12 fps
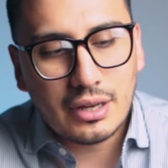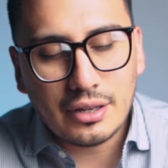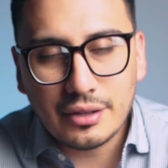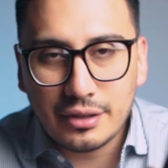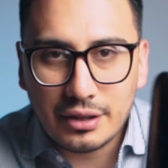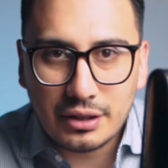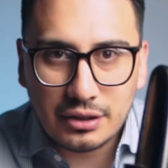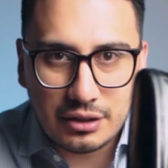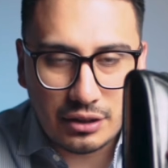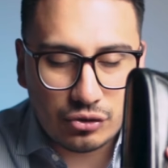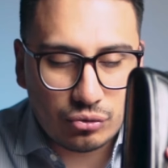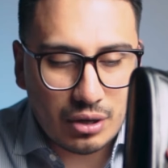other than
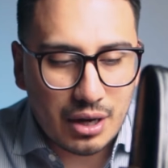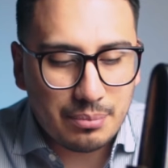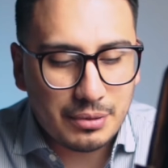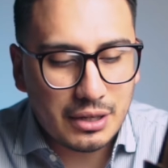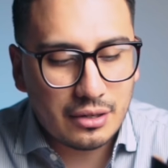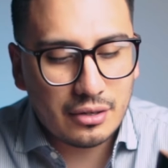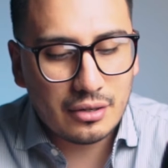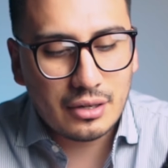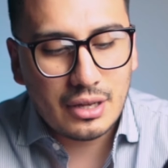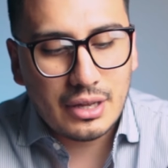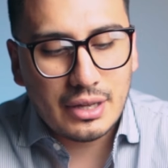the strap here,